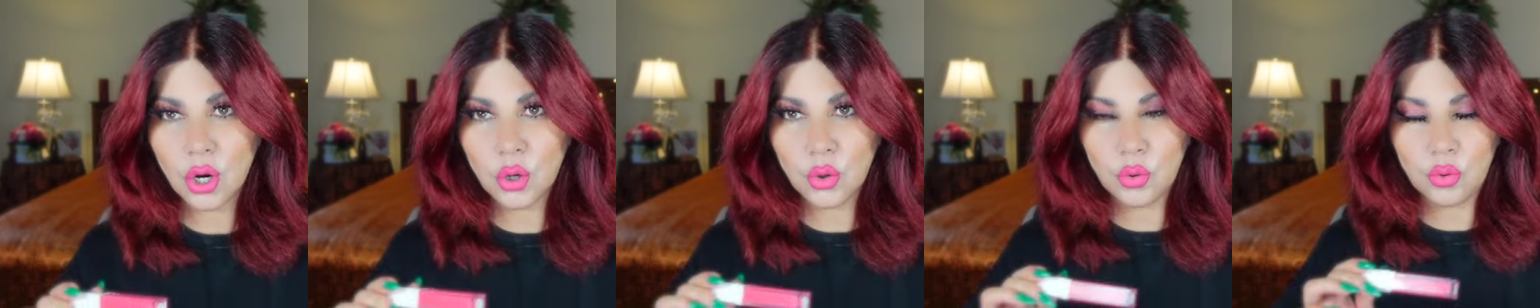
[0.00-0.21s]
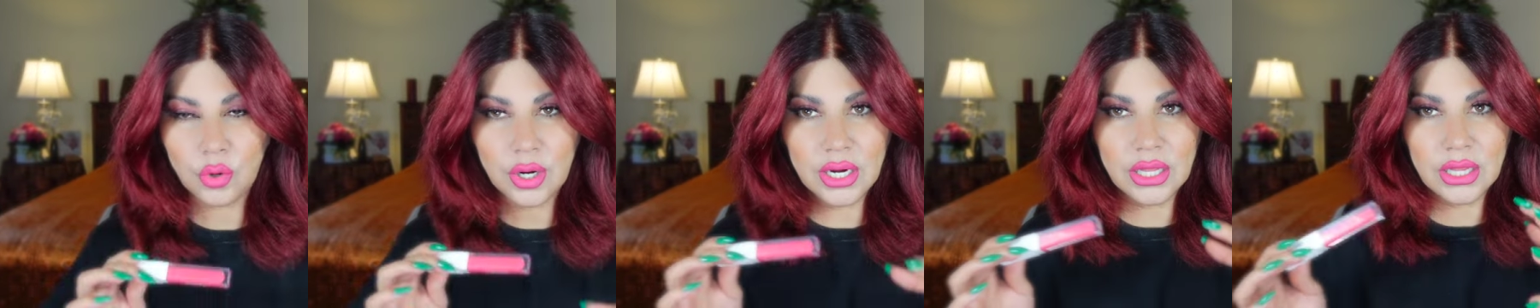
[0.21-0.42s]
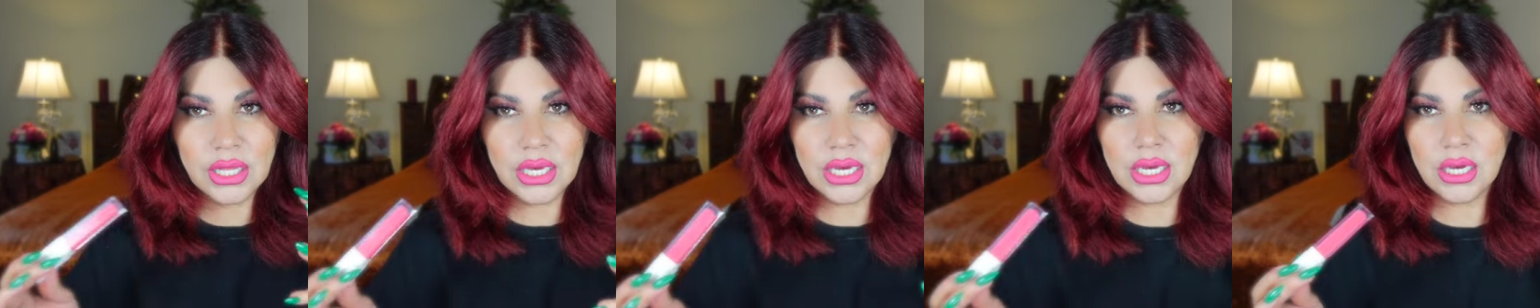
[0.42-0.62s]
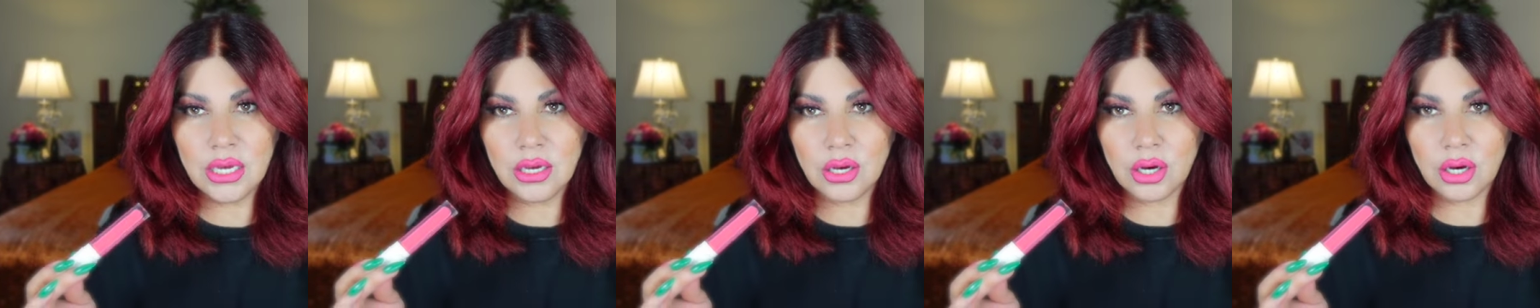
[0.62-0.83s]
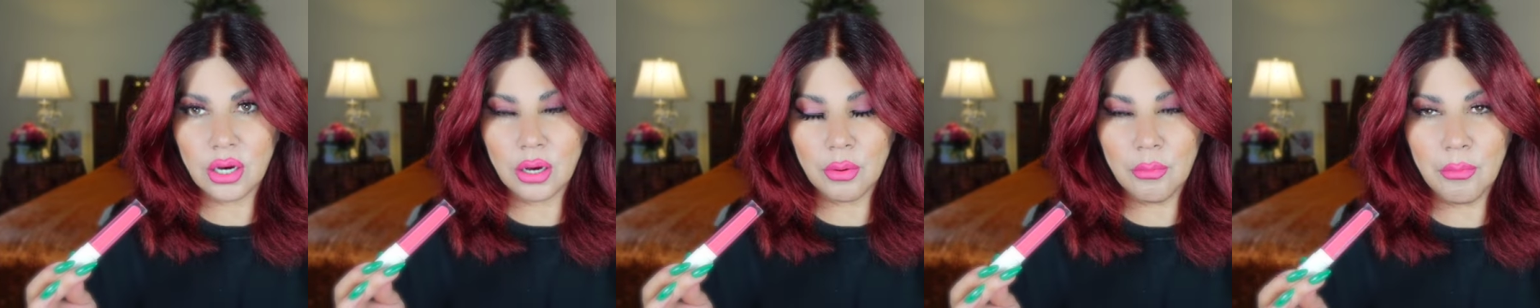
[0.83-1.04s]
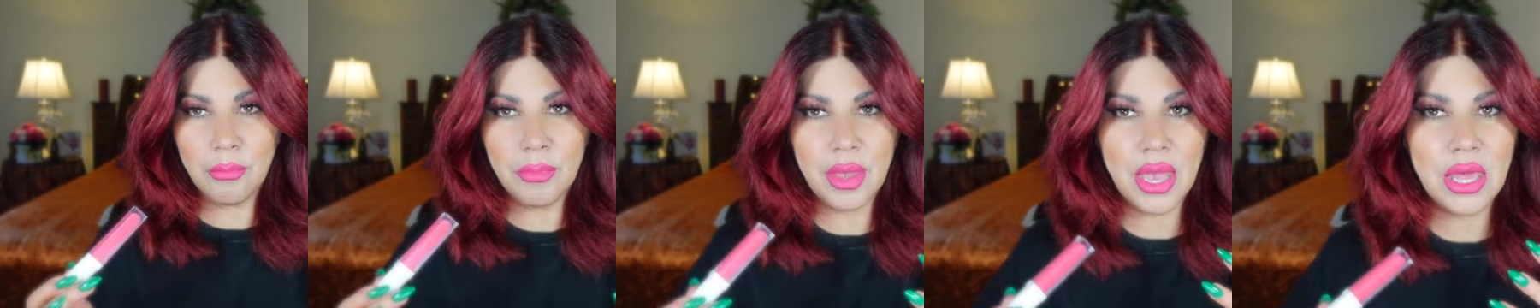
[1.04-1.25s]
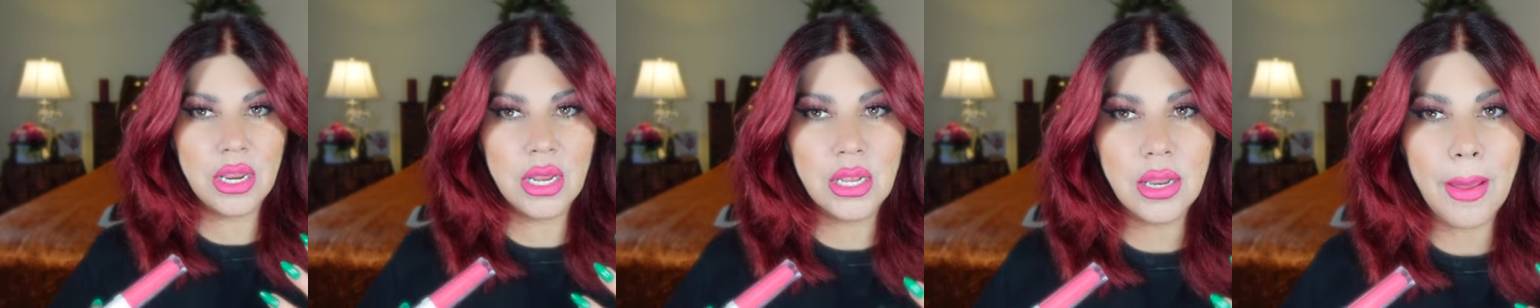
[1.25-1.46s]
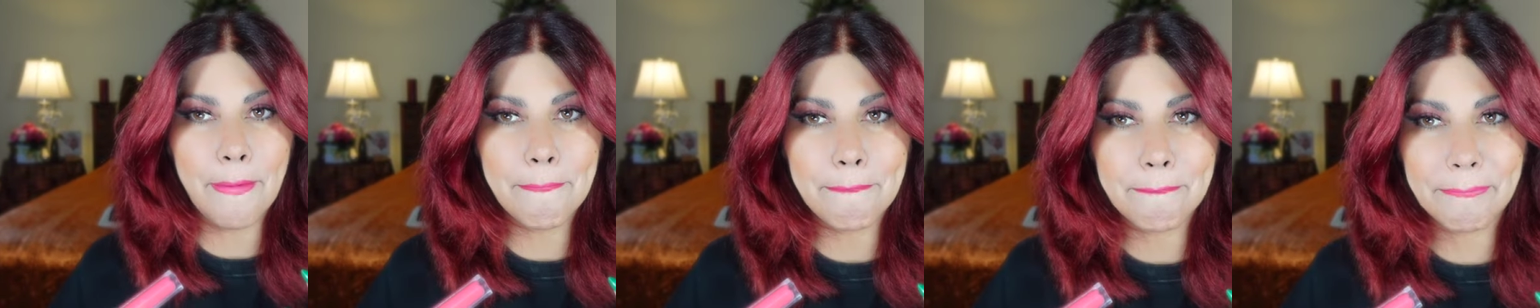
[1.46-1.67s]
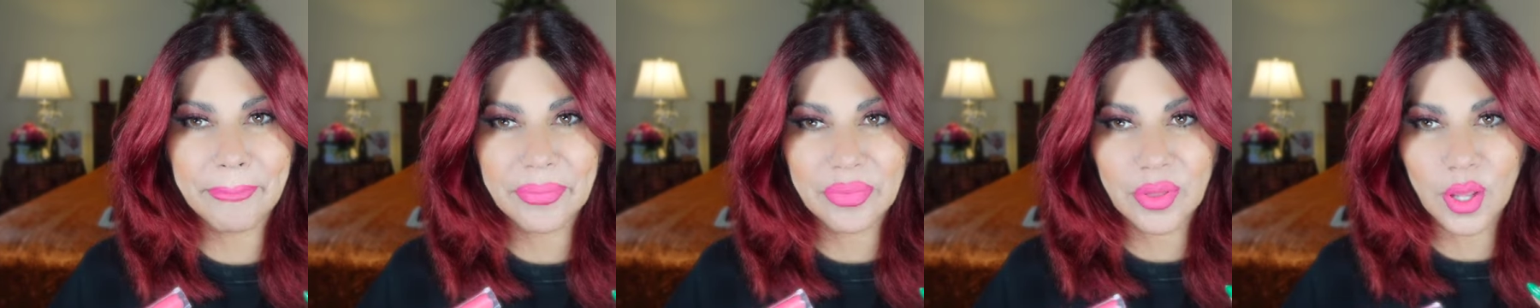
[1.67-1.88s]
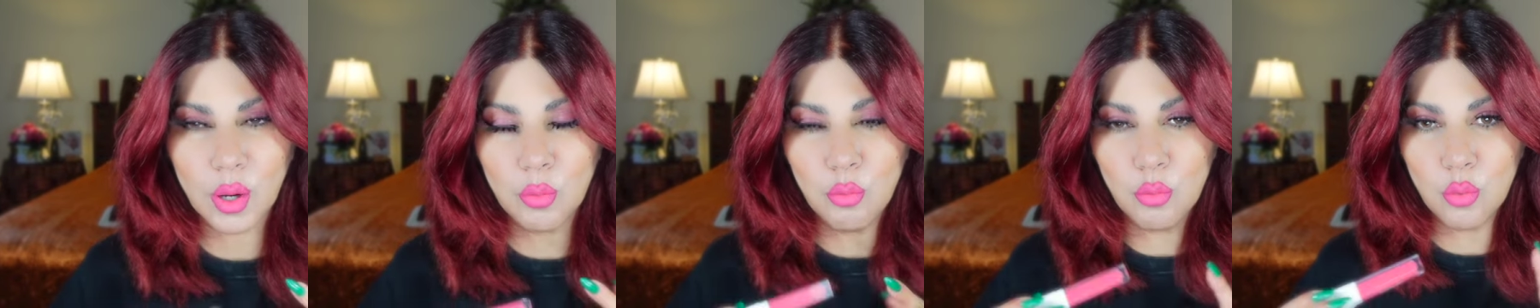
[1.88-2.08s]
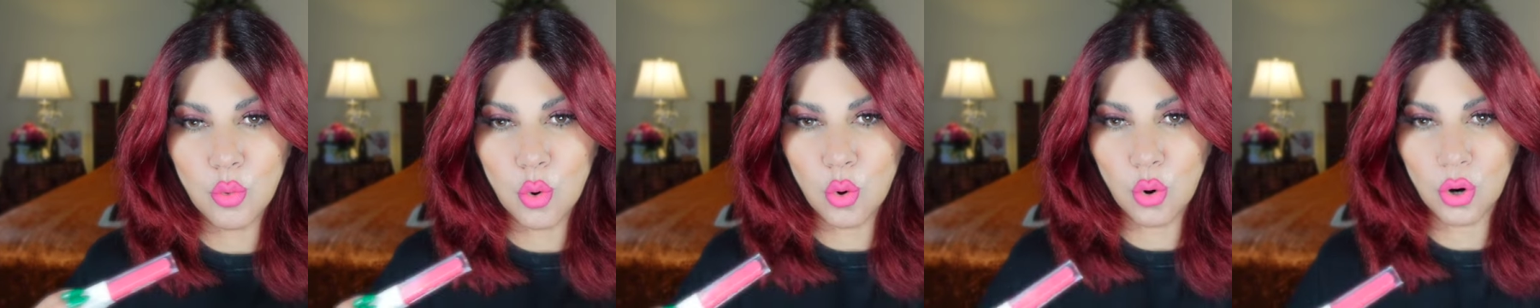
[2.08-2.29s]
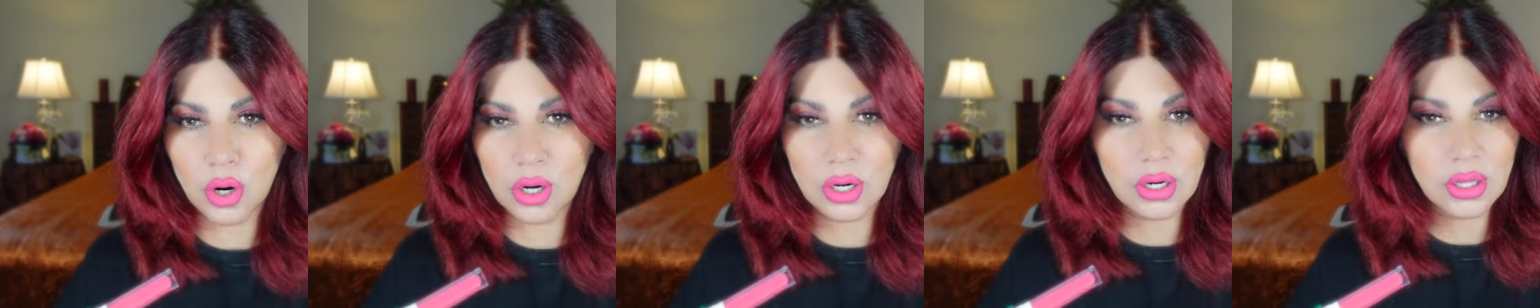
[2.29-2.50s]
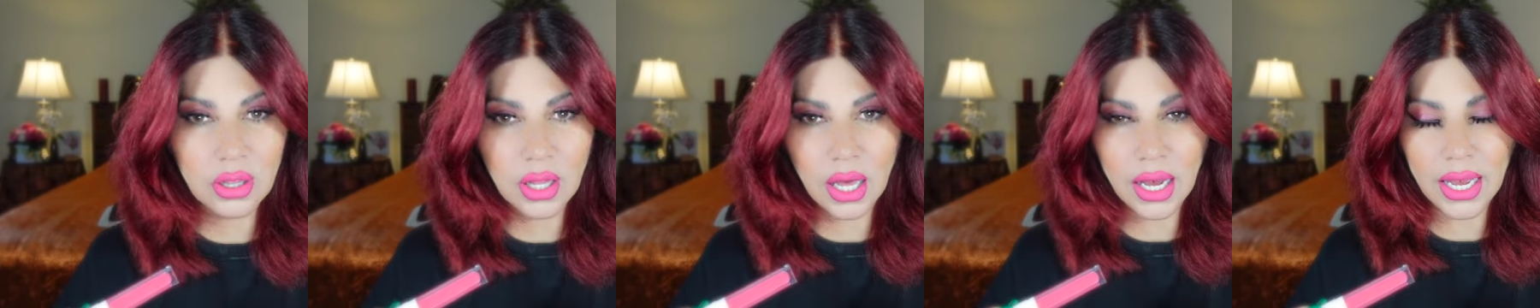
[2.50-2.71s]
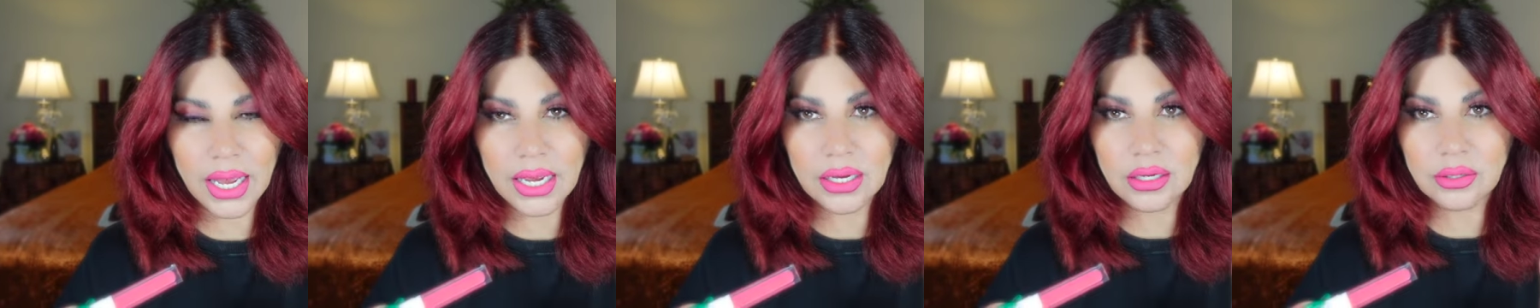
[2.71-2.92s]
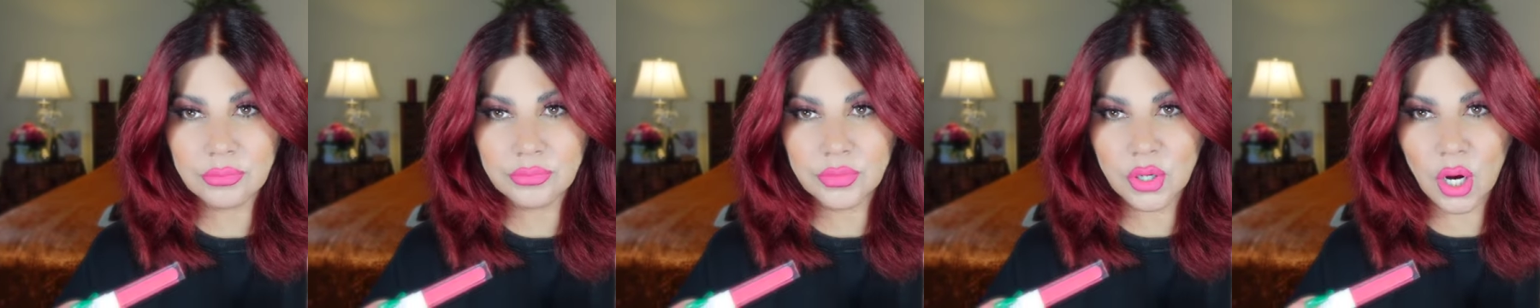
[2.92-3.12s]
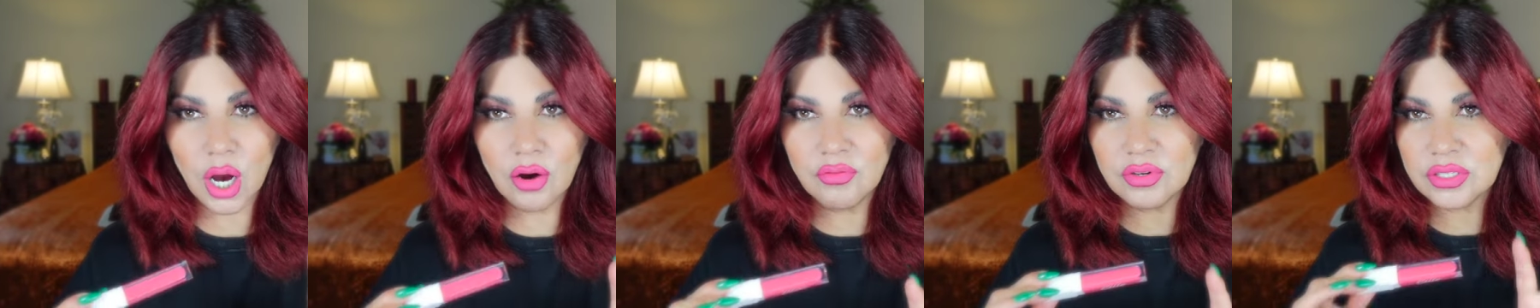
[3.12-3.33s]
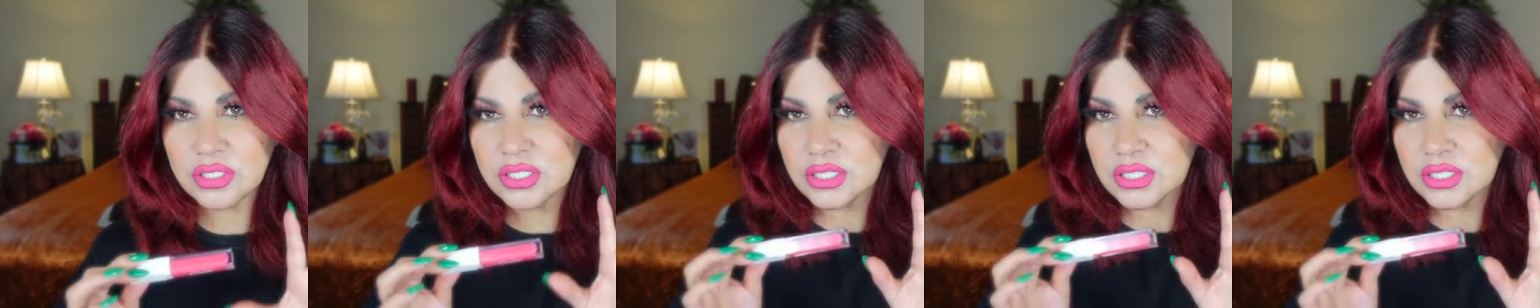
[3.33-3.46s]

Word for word: really made it more like of a